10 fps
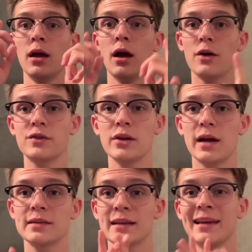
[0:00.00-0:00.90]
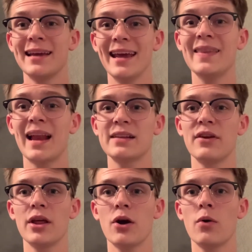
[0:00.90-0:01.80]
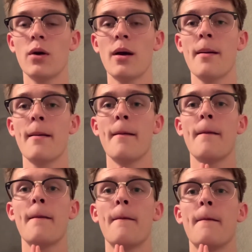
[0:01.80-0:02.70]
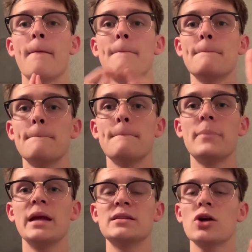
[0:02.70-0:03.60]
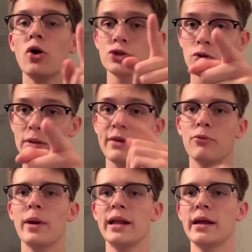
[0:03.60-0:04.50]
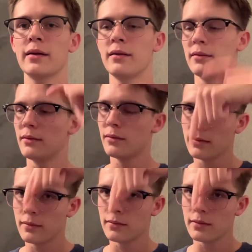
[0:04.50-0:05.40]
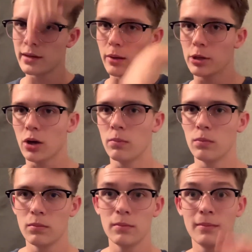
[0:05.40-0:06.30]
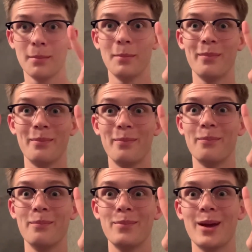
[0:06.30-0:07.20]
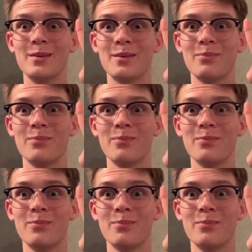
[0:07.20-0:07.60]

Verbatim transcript: I'll see you guys in the next video. Peace. Also, leave a rating down below. Peace.